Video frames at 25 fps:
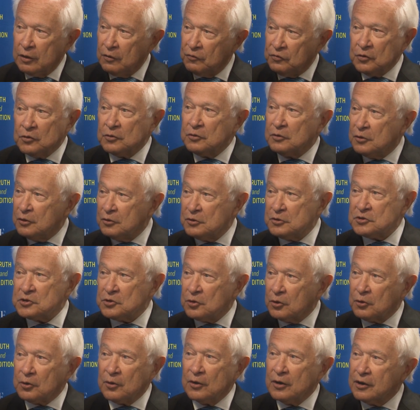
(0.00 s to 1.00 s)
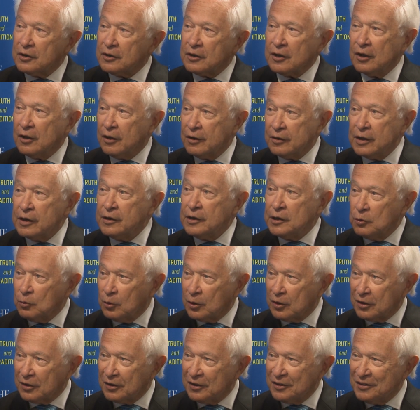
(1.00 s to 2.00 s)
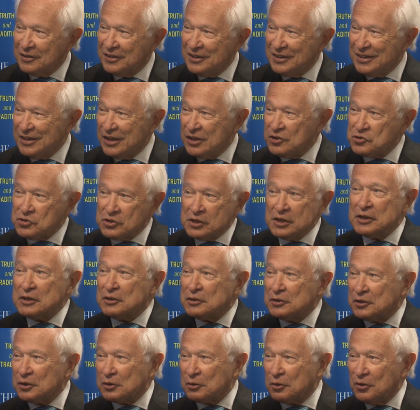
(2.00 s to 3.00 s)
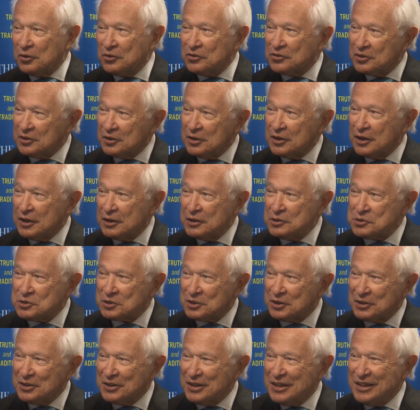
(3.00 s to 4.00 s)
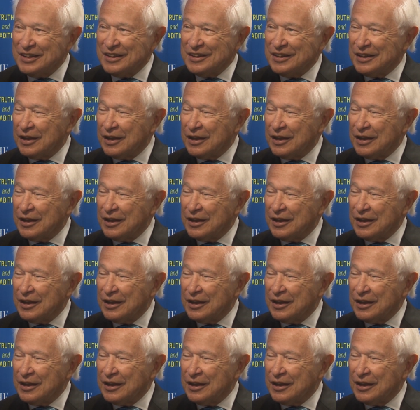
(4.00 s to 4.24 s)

if you use your credit card anywhere, it's linked across the nation,